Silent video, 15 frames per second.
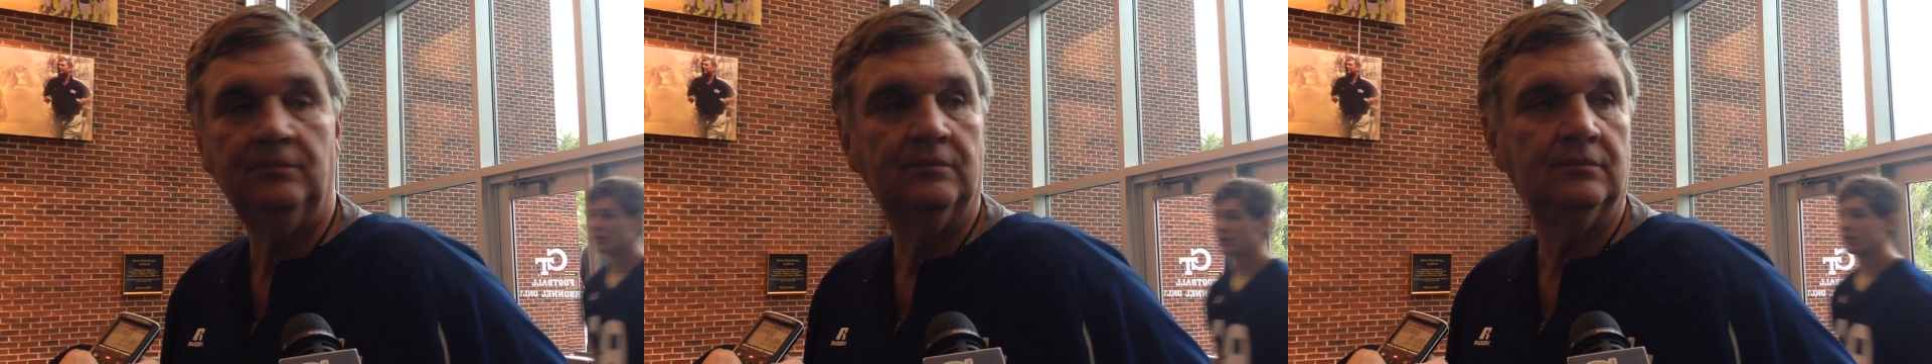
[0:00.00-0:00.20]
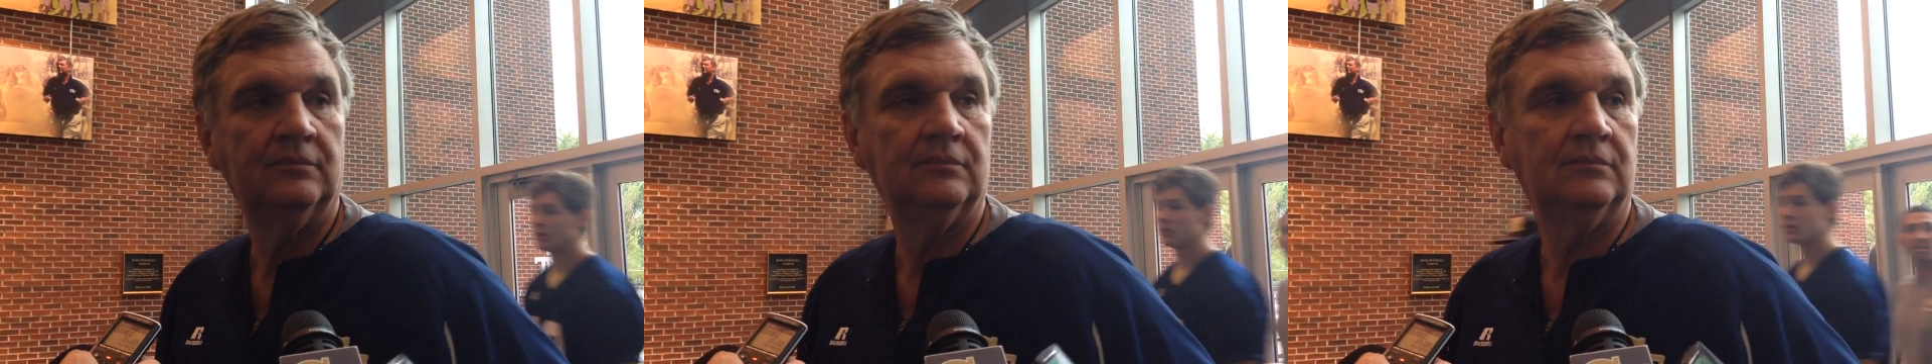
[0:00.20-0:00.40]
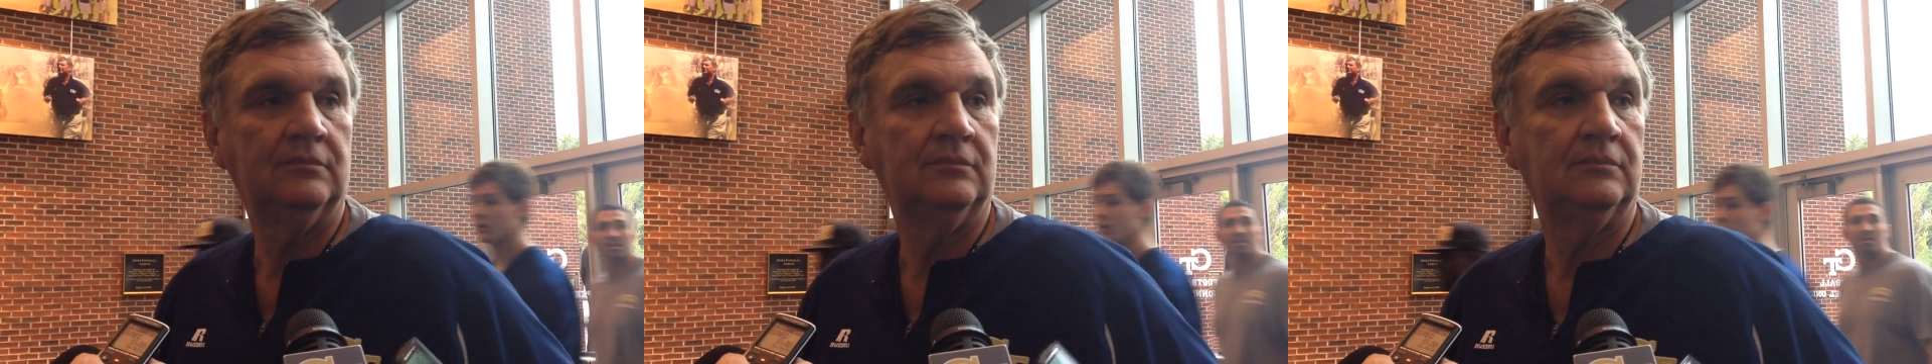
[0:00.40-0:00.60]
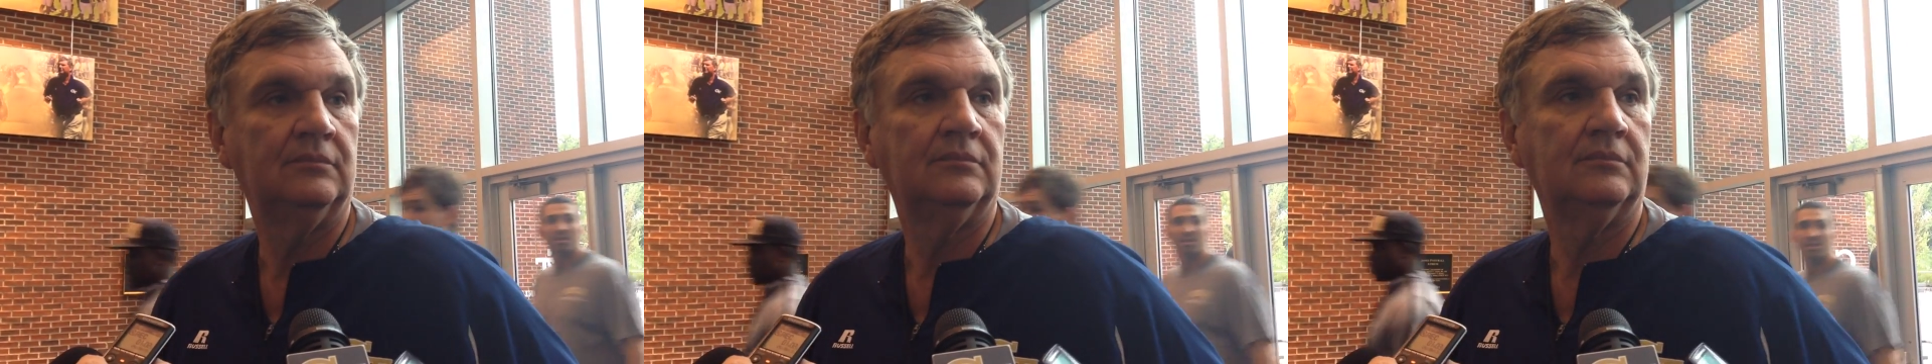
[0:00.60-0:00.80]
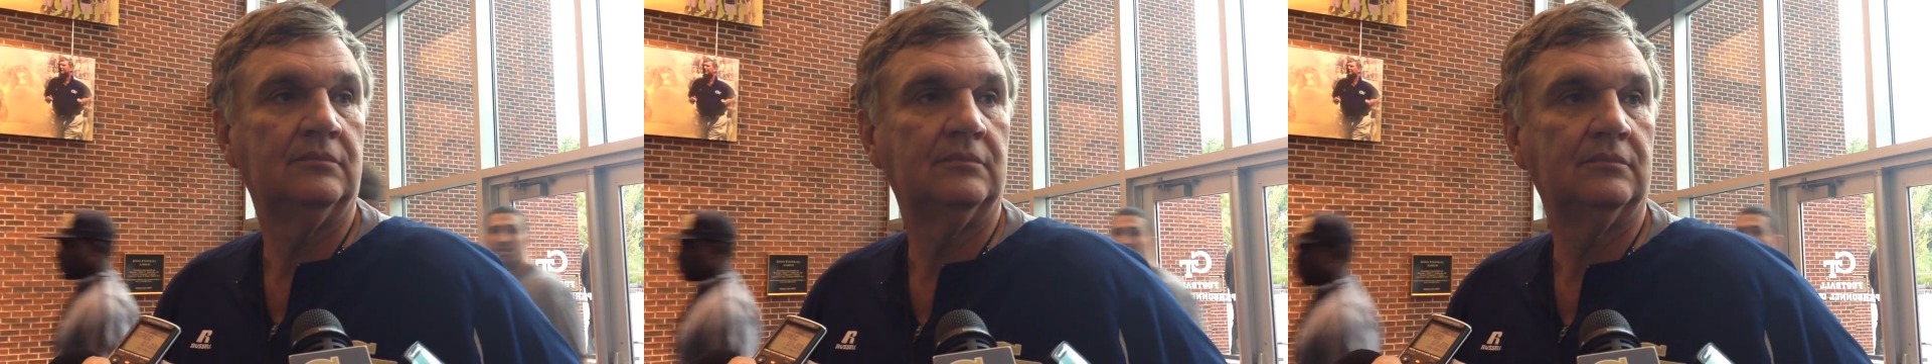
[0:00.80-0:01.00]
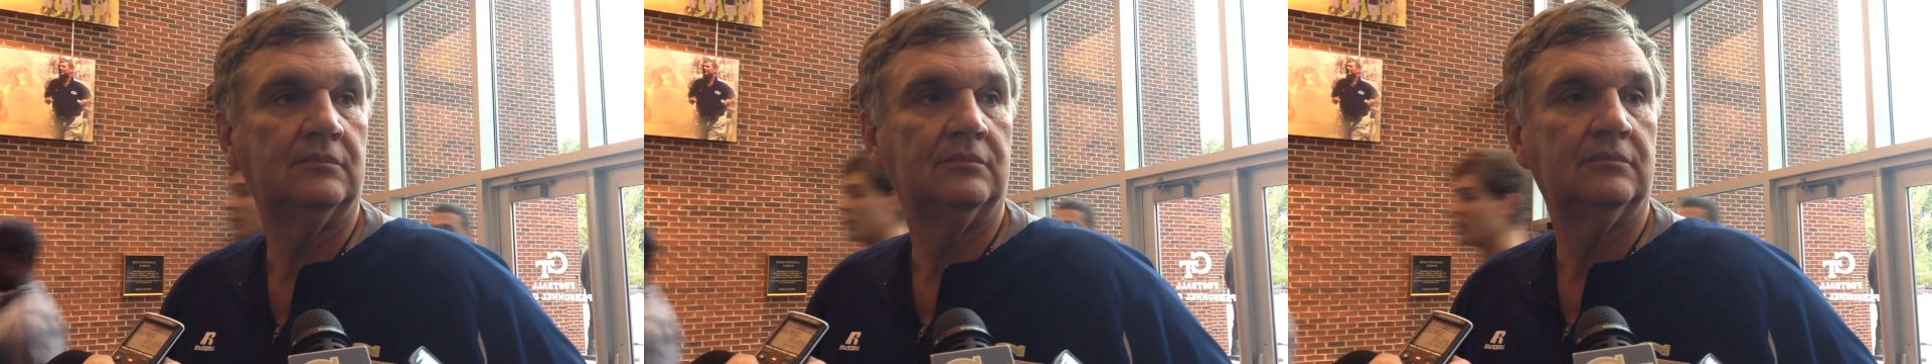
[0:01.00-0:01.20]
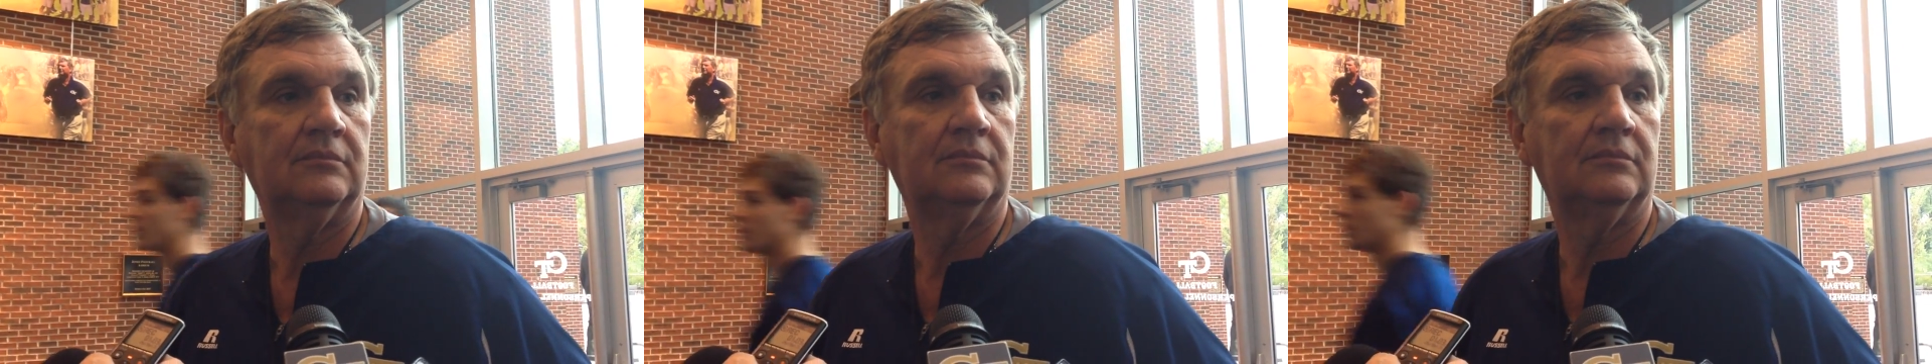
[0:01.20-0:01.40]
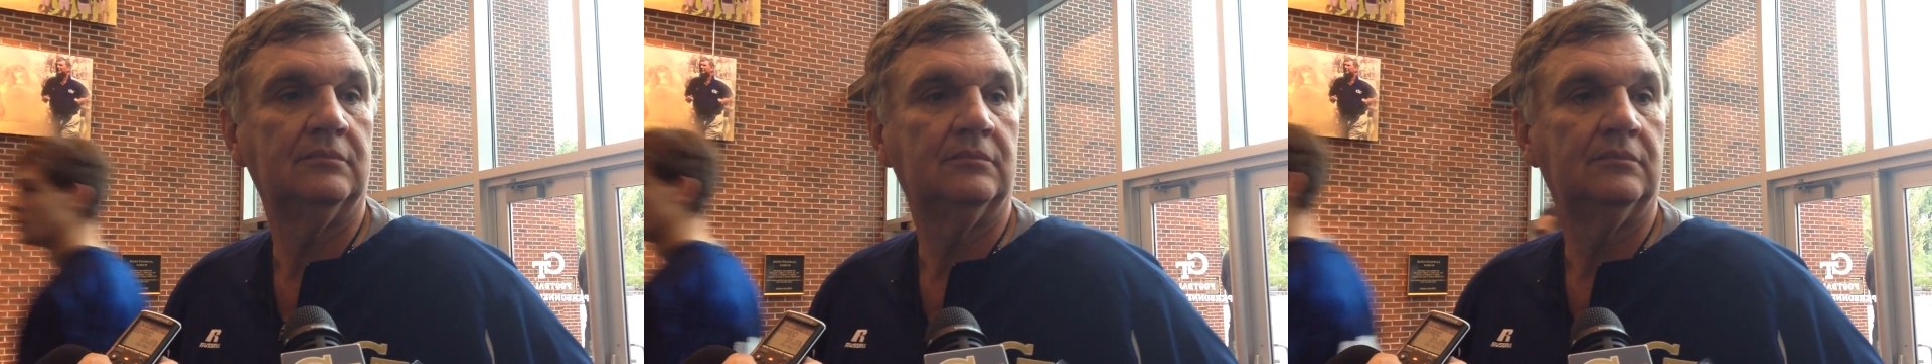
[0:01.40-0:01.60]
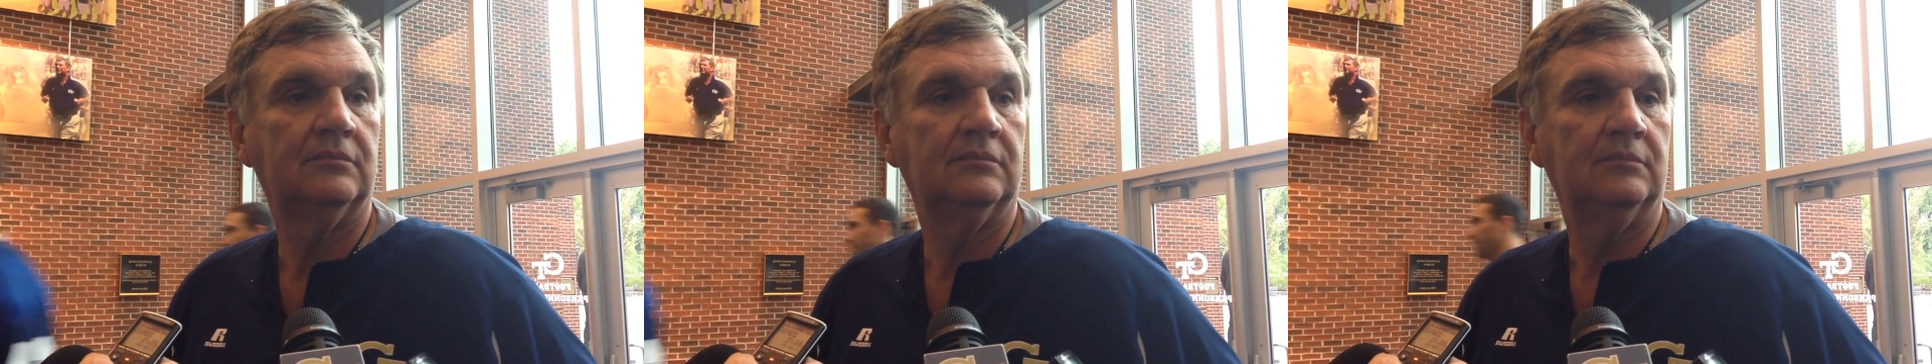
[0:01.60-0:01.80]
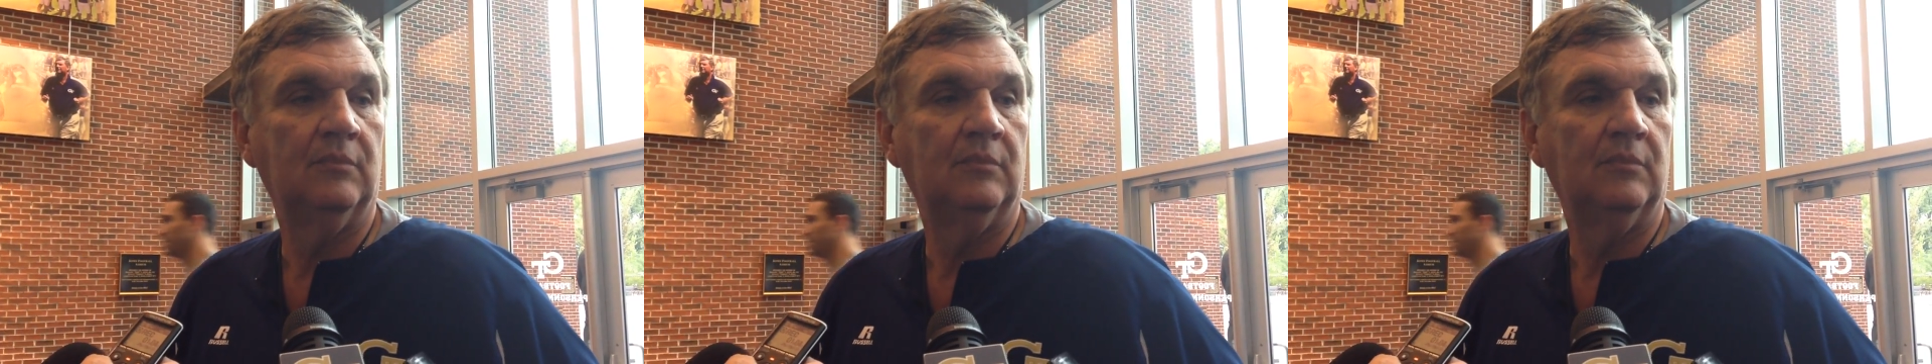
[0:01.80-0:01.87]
I don't know if you answered that already.